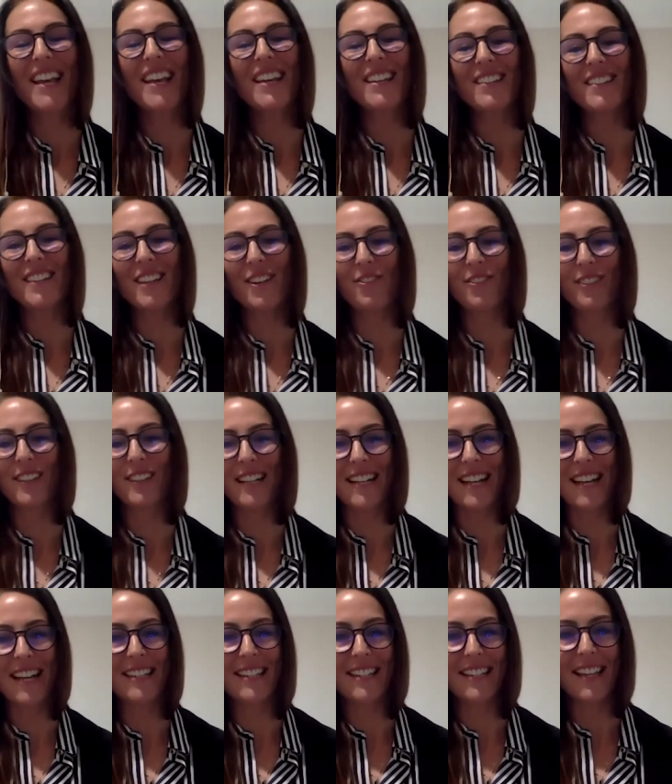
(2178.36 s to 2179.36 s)
you definitely
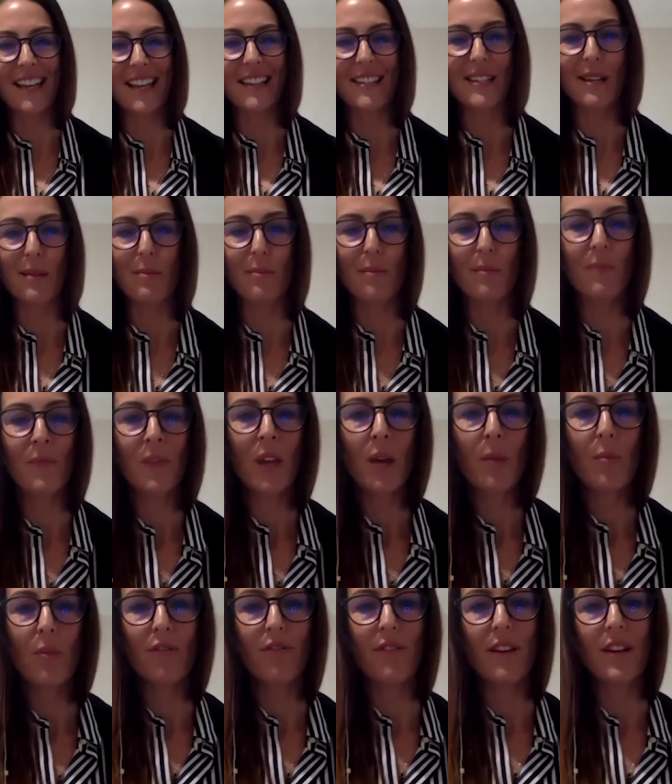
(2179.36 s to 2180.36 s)
need to get some
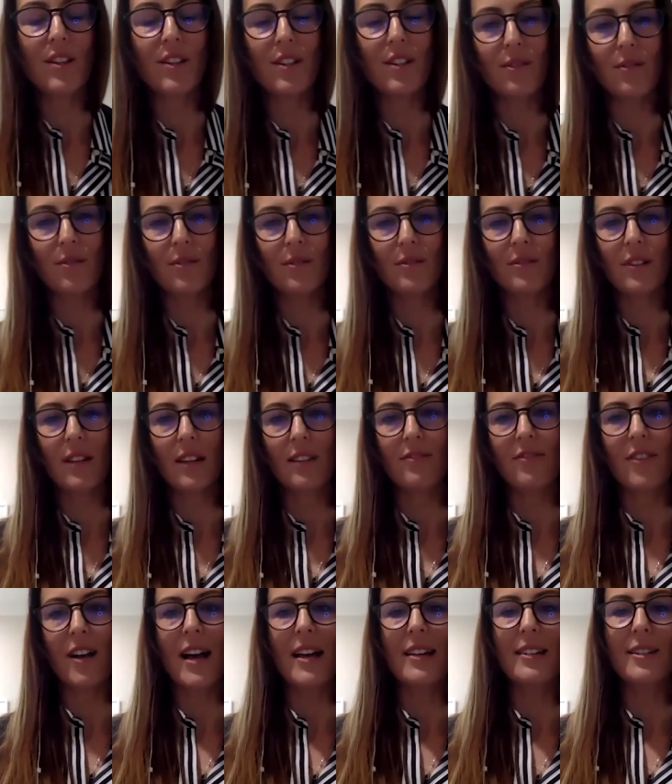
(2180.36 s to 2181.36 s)
professional
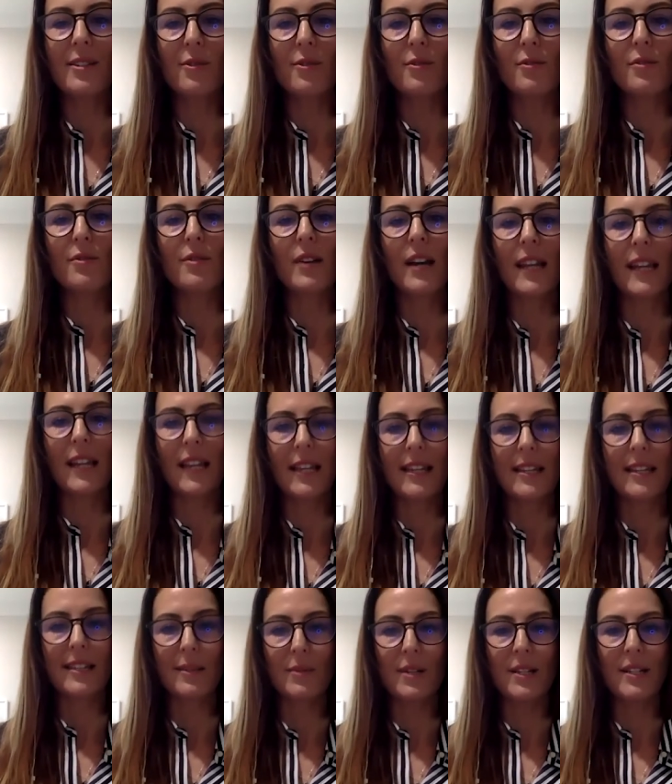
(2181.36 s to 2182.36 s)
advice or at
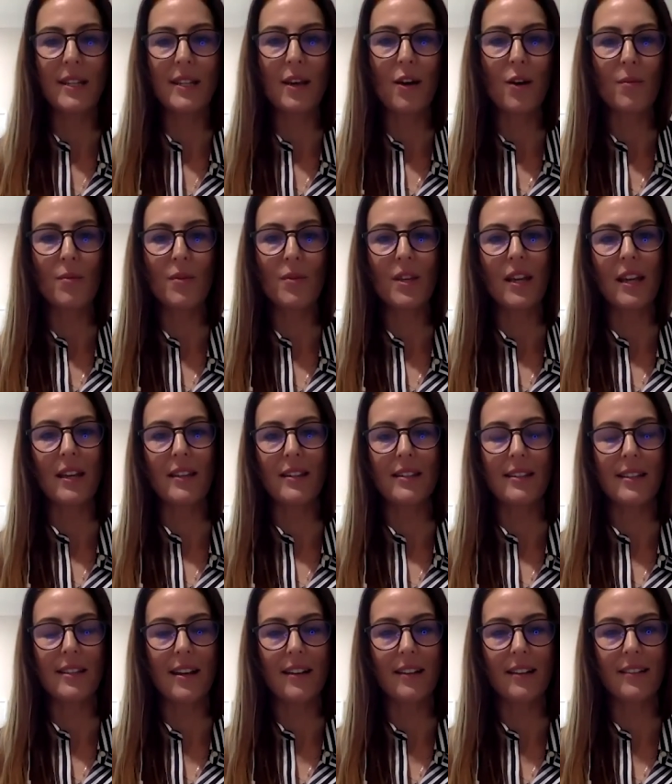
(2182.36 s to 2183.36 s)
least someone to help you get
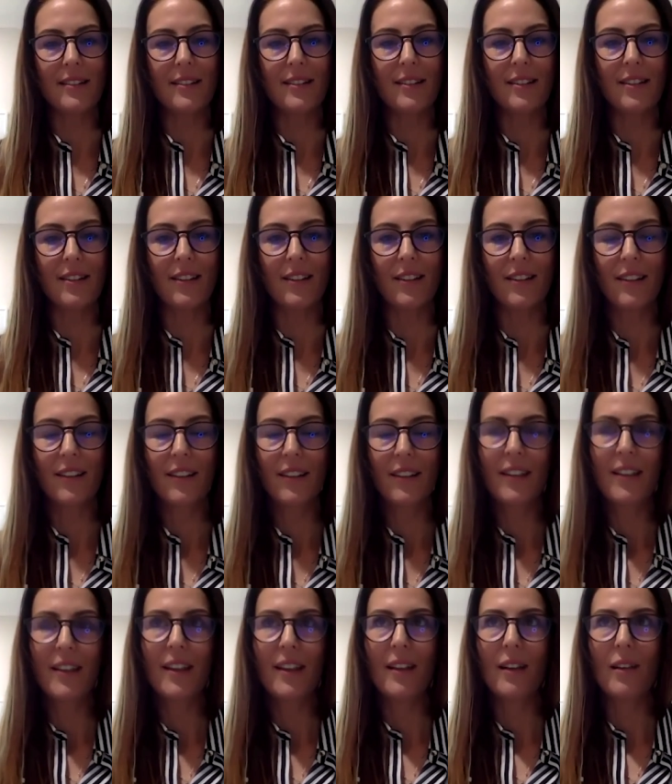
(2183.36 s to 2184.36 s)
started. So,
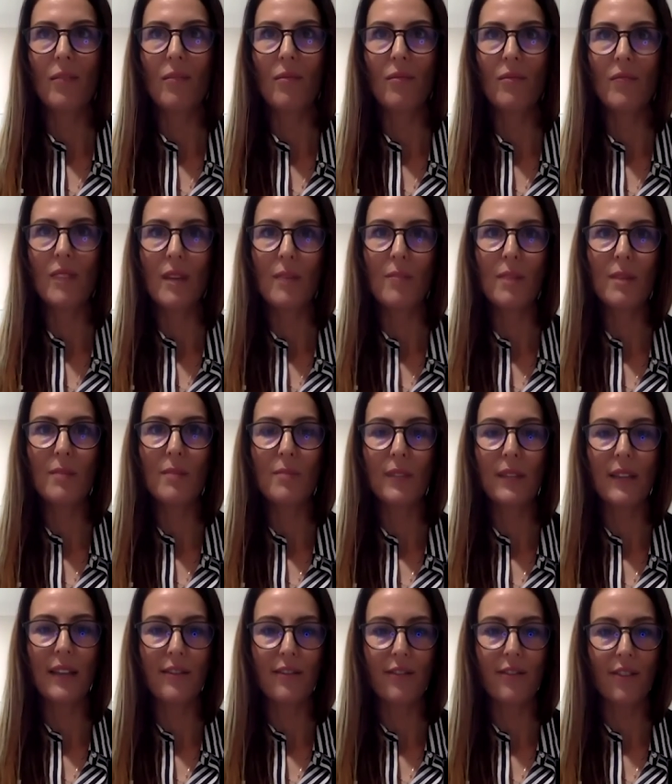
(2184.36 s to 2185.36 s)
um, yeah, big
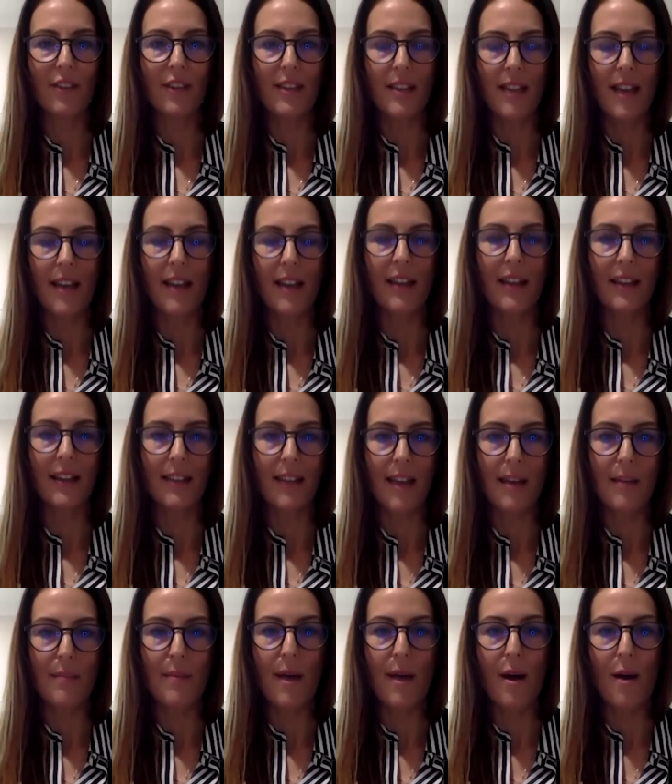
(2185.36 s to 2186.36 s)
believer in that, like that
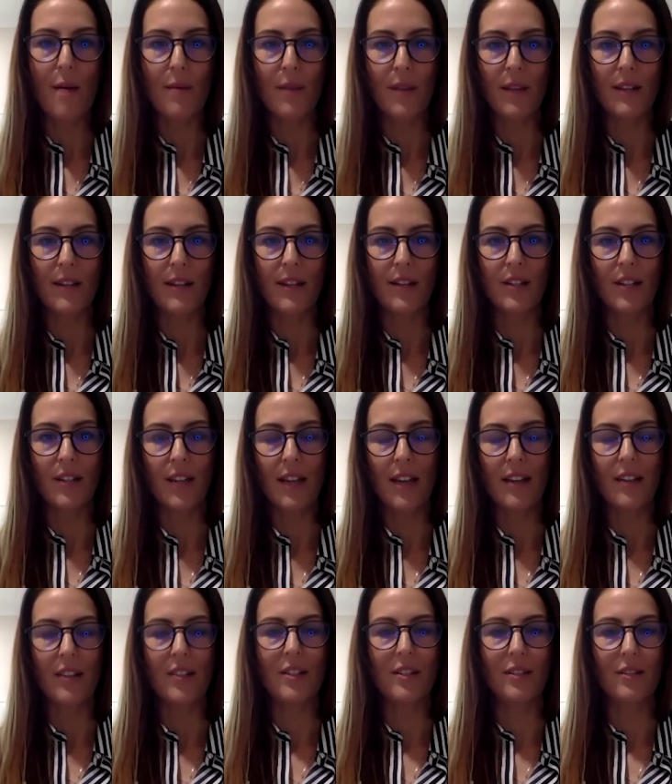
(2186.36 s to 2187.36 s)
empowerment and
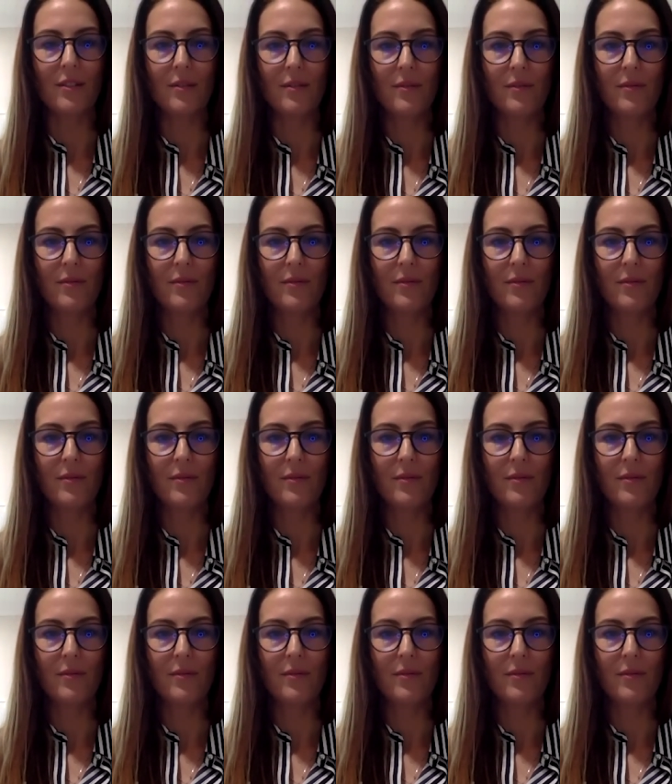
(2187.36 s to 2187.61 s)
education.